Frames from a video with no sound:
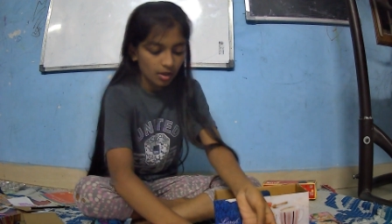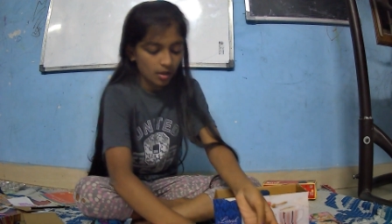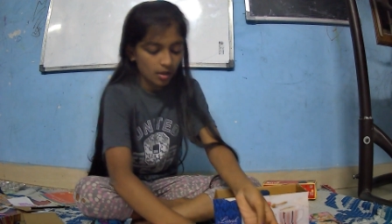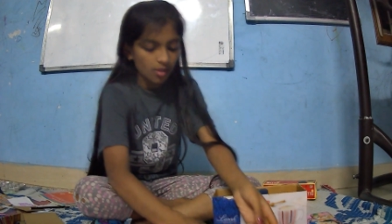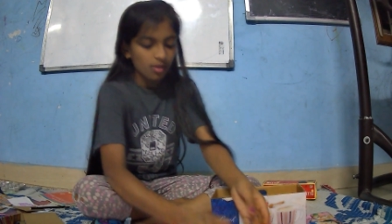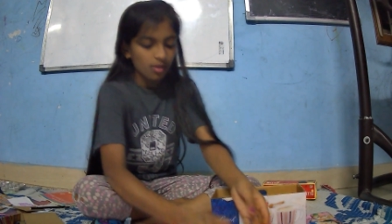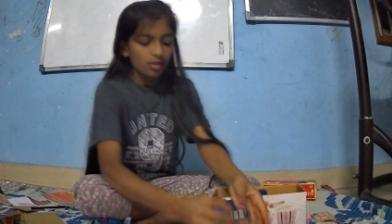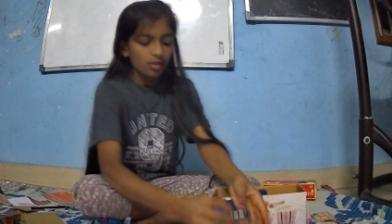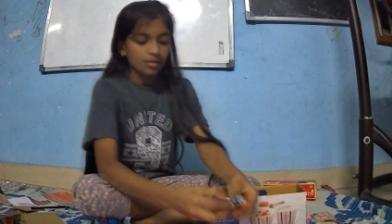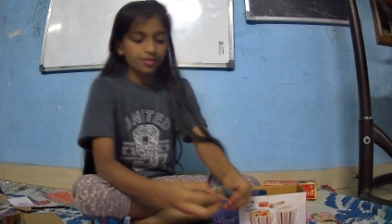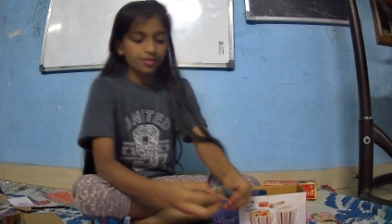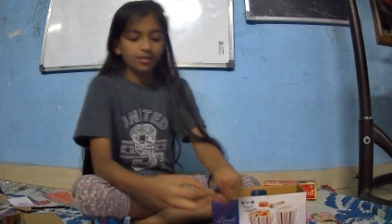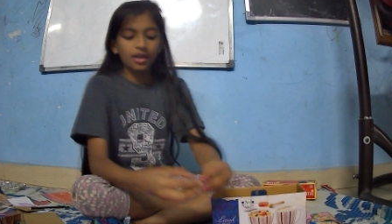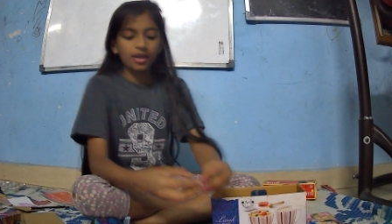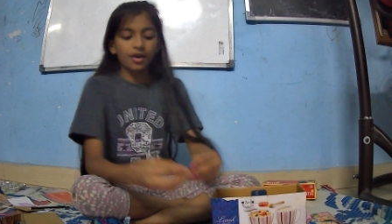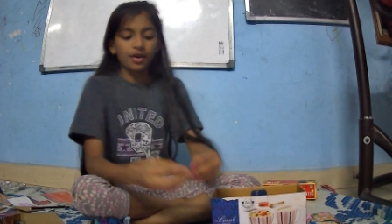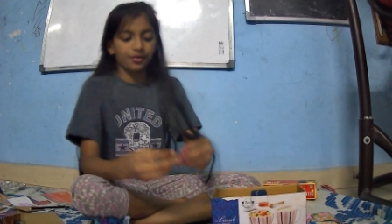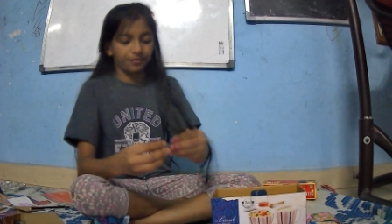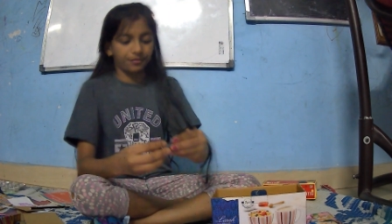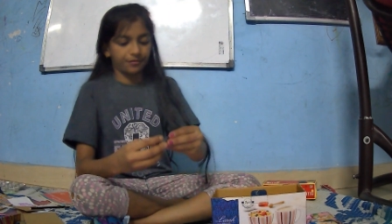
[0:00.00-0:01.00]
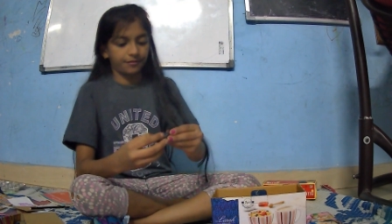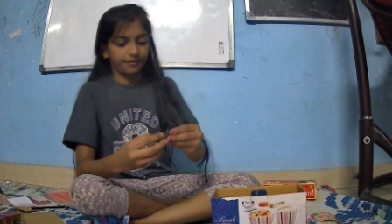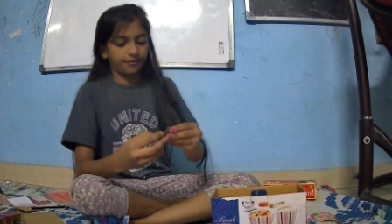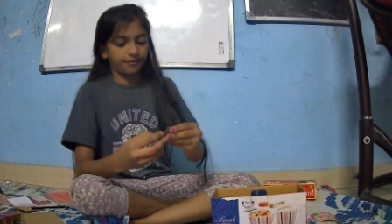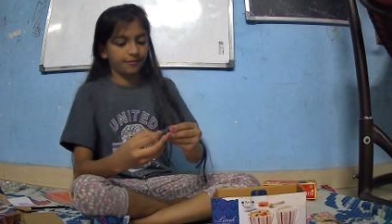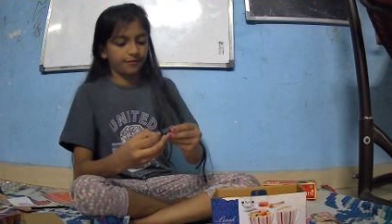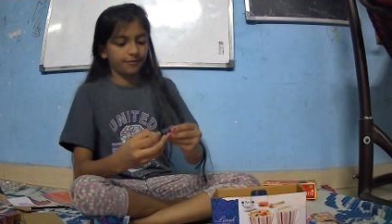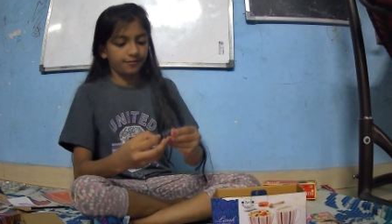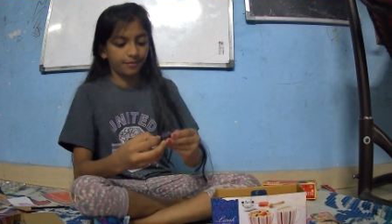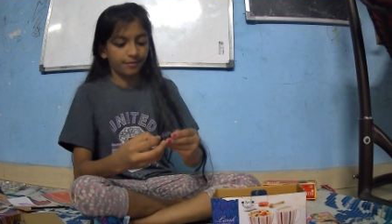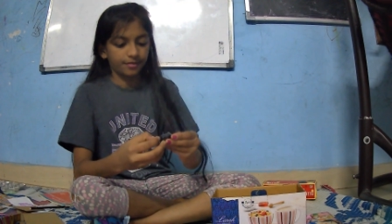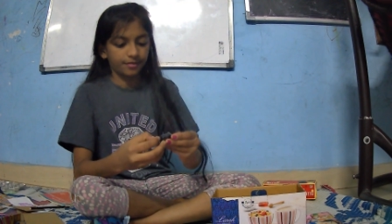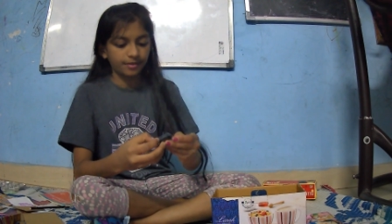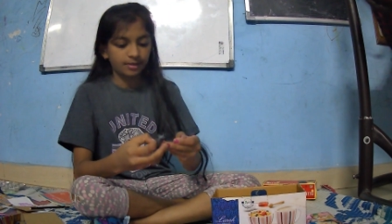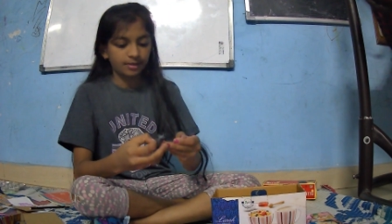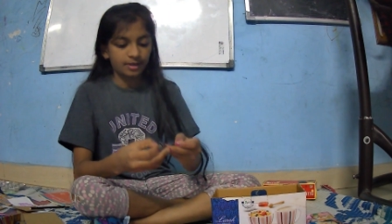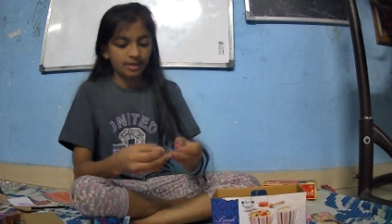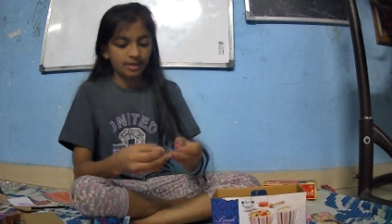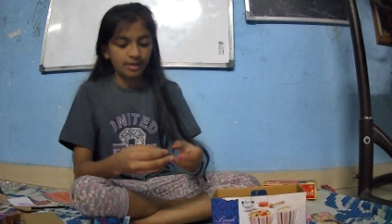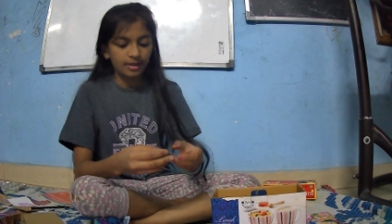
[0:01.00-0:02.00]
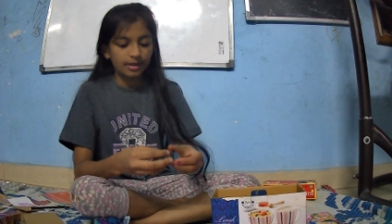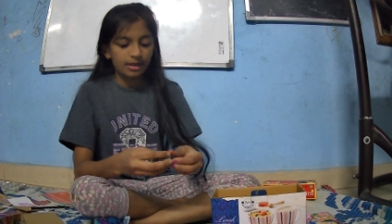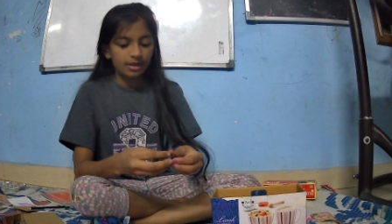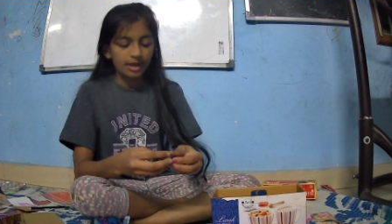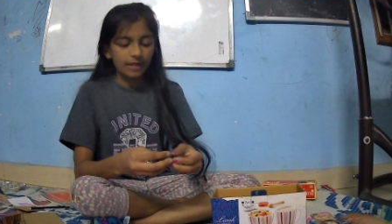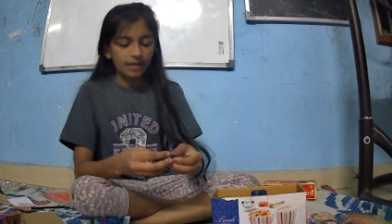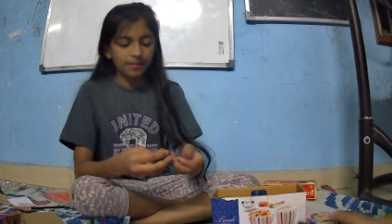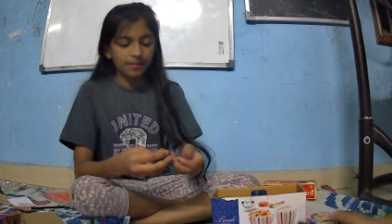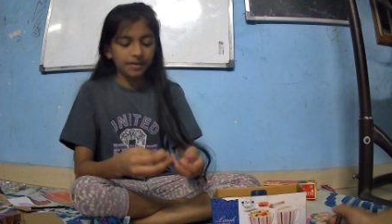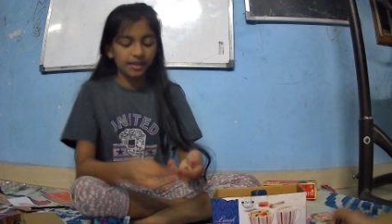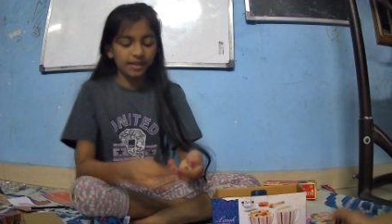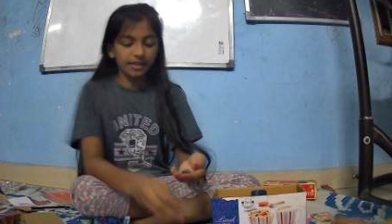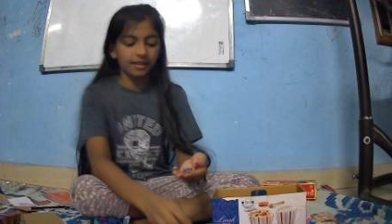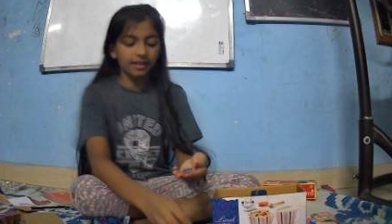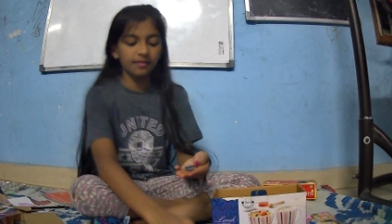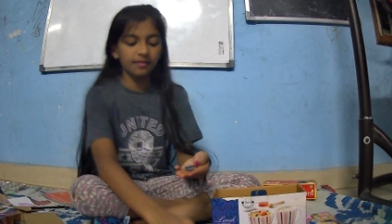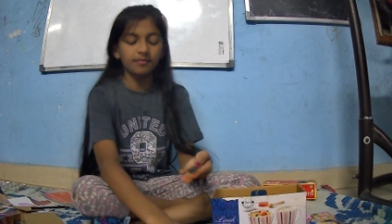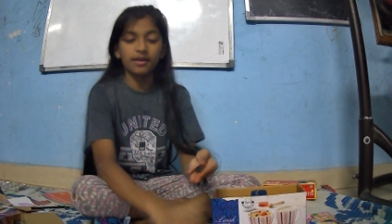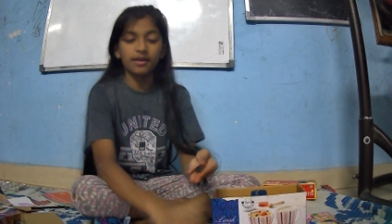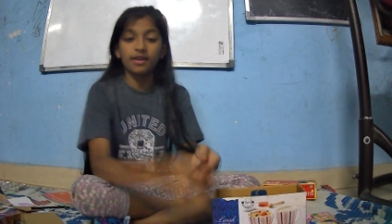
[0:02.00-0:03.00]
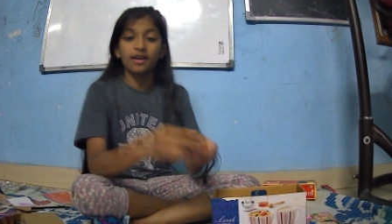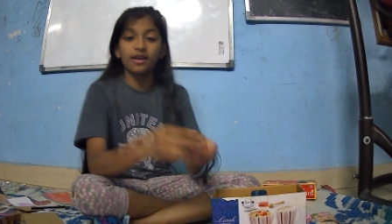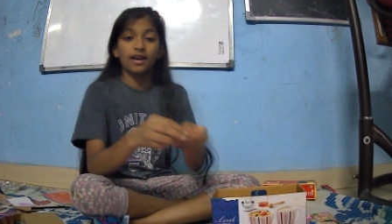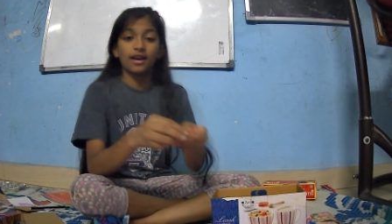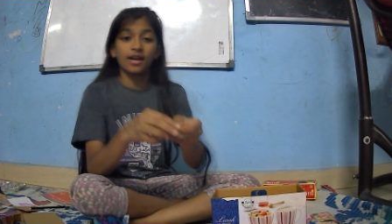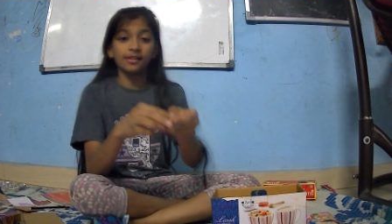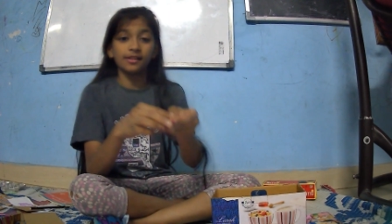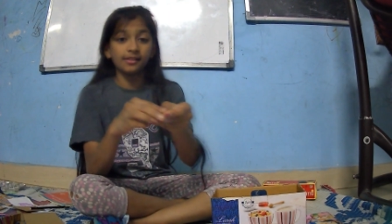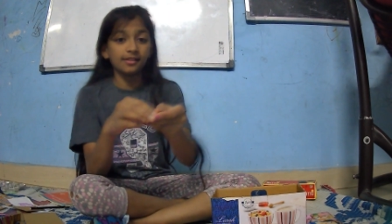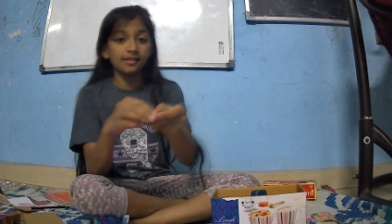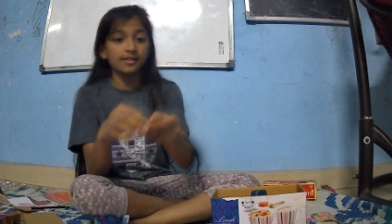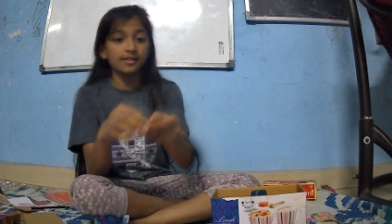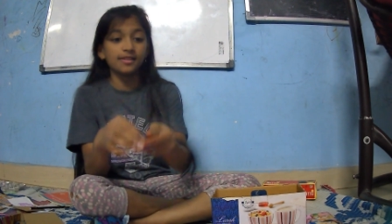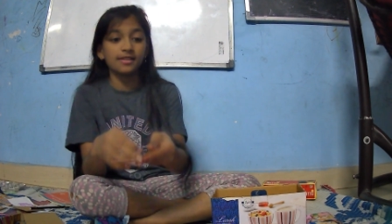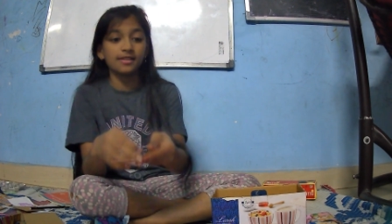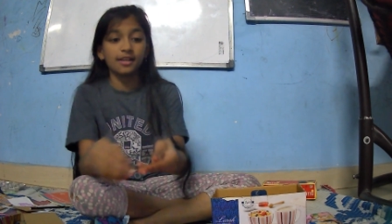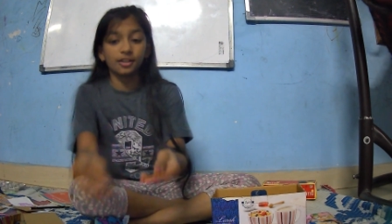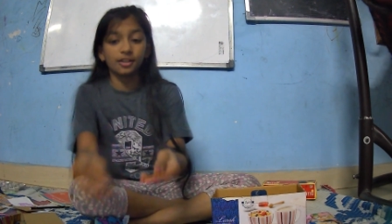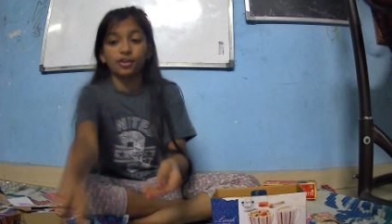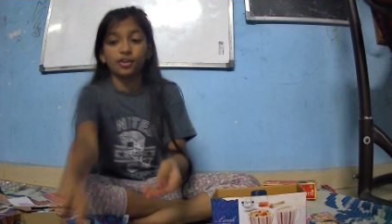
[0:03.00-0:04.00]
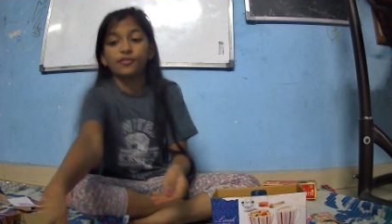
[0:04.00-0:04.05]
So now I'm taking my other set of